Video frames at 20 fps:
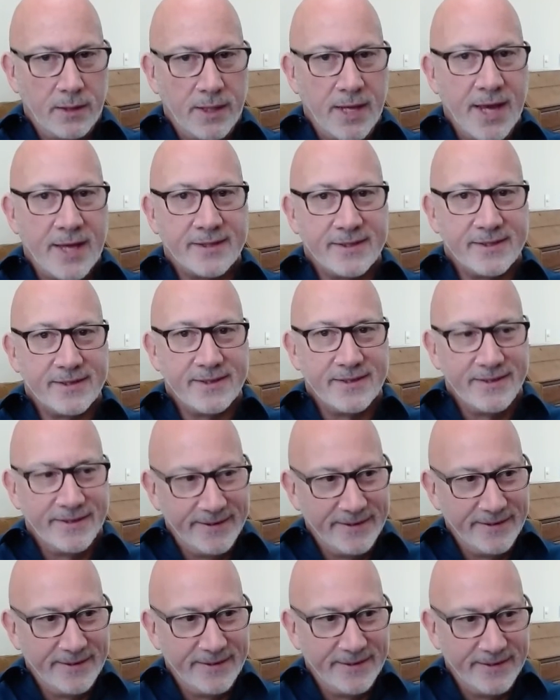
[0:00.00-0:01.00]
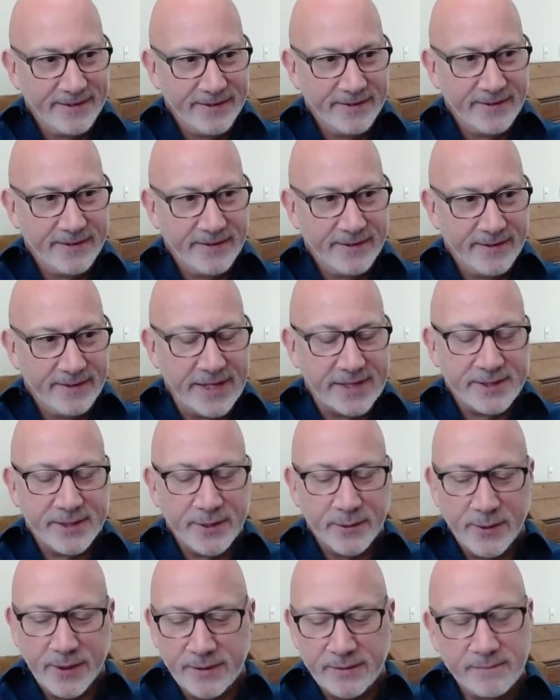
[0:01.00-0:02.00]
Yes. Yes, it
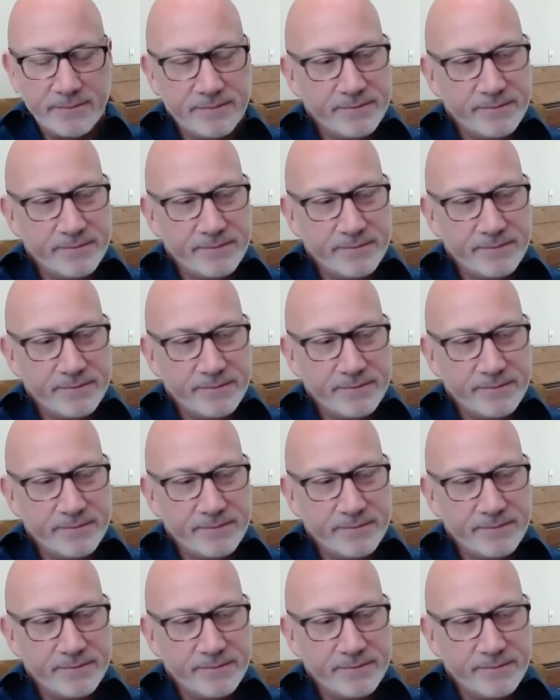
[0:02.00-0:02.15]
would.